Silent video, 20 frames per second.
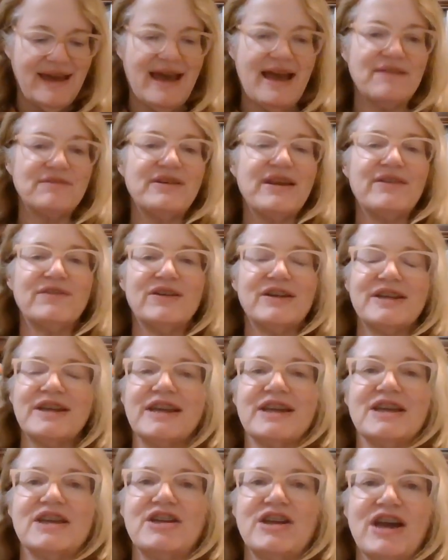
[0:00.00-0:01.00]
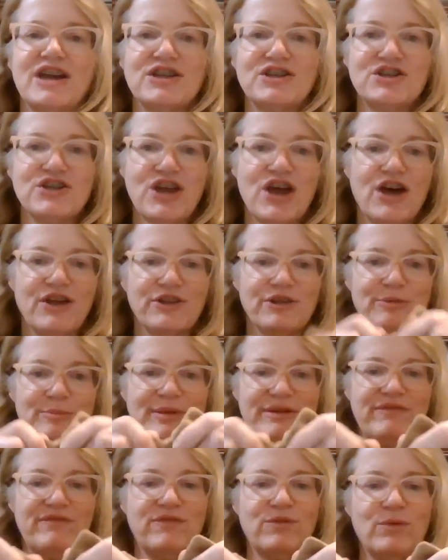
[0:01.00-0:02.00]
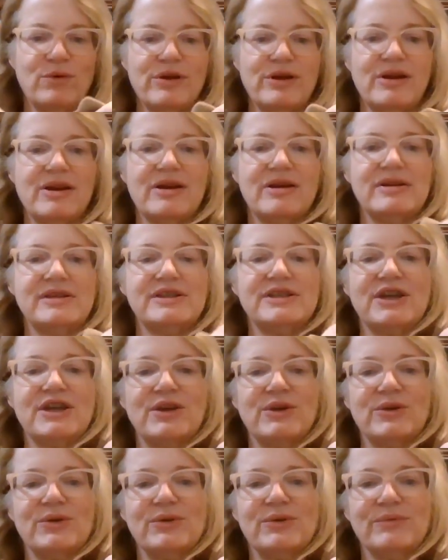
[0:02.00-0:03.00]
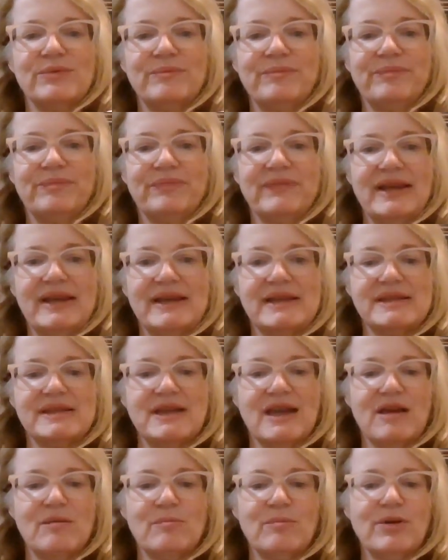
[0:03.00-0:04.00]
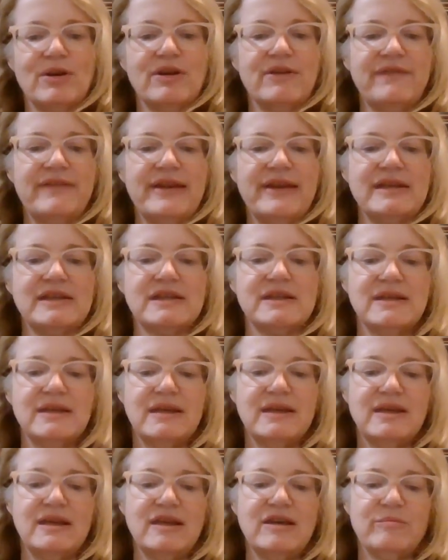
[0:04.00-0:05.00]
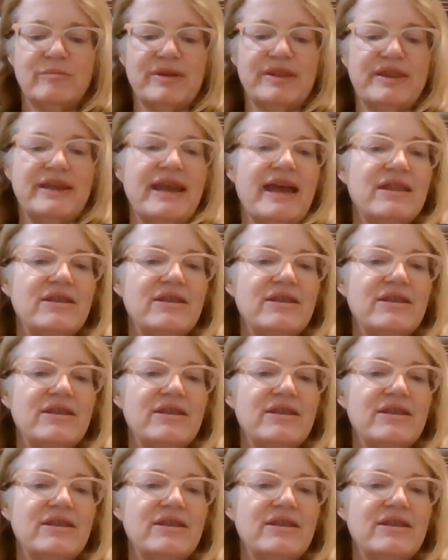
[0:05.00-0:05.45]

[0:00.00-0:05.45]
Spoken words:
I've never done a notched collar before, so it's not perfect, but the